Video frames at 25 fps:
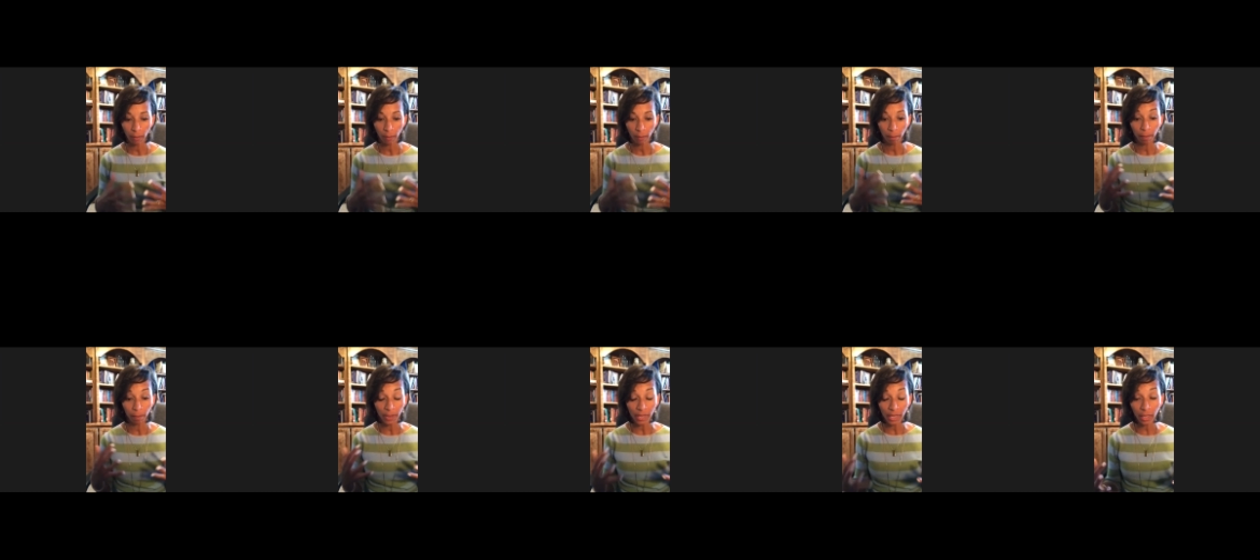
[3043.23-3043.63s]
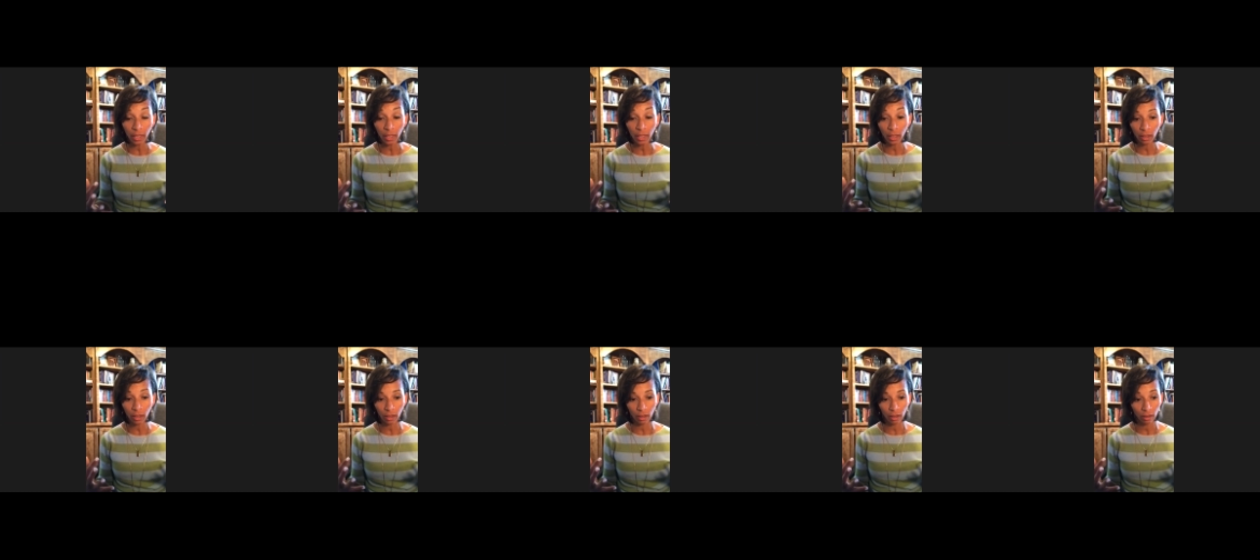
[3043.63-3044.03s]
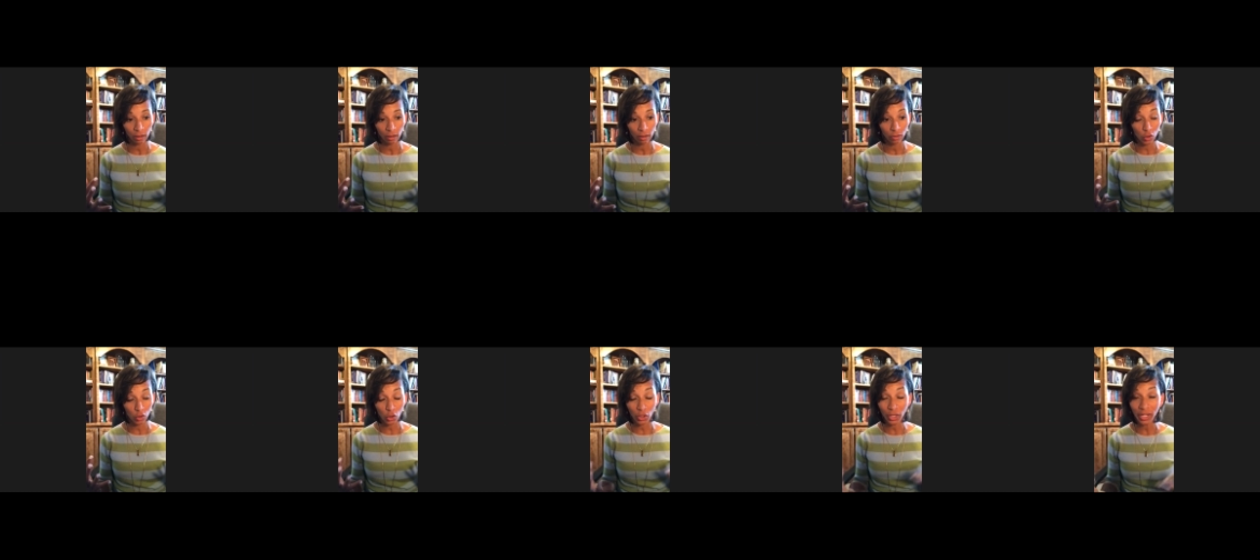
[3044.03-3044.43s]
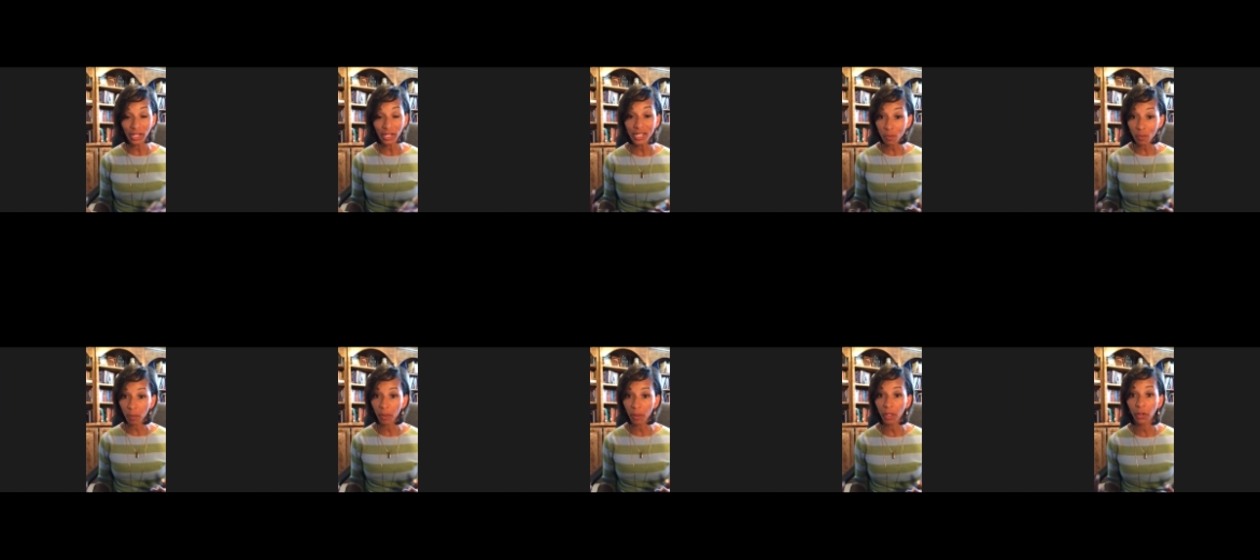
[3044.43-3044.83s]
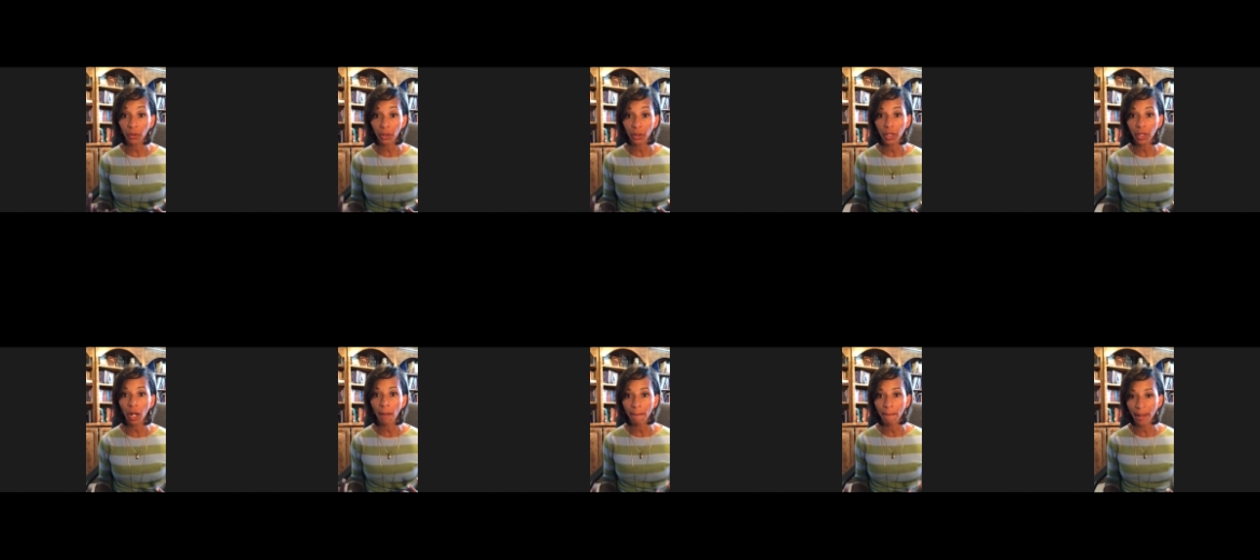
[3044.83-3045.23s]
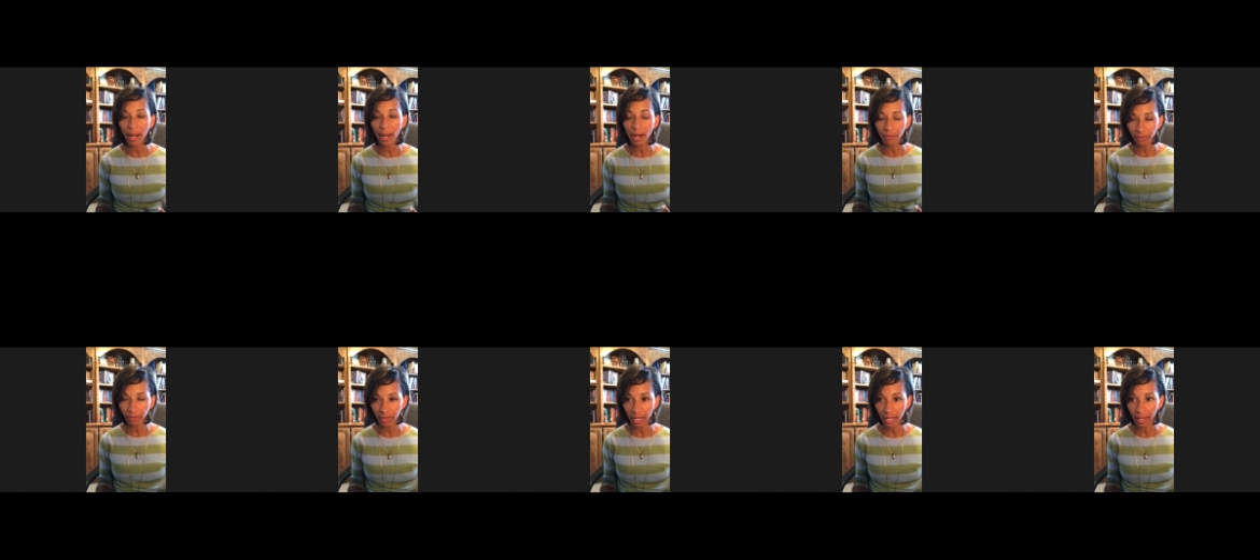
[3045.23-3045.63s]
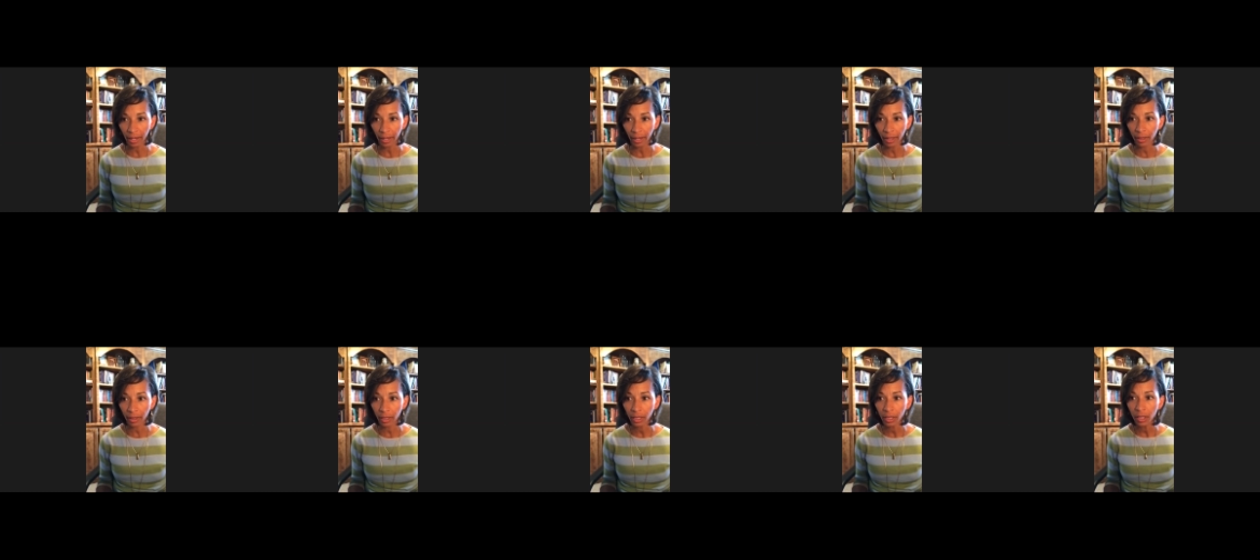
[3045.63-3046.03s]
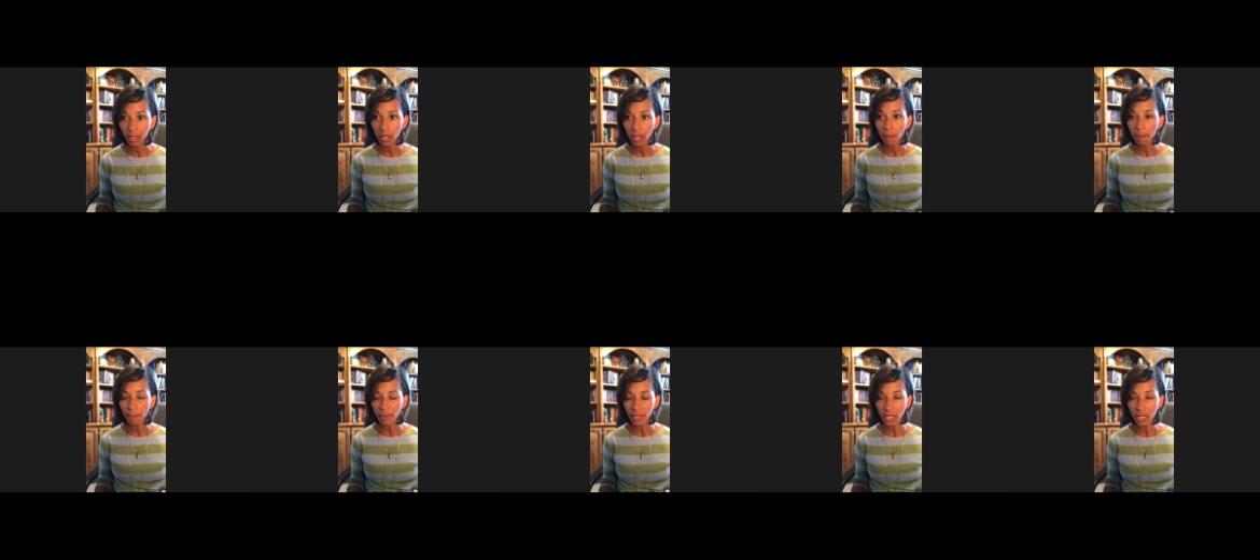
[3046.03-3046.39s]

being transparent about that mm-hmm.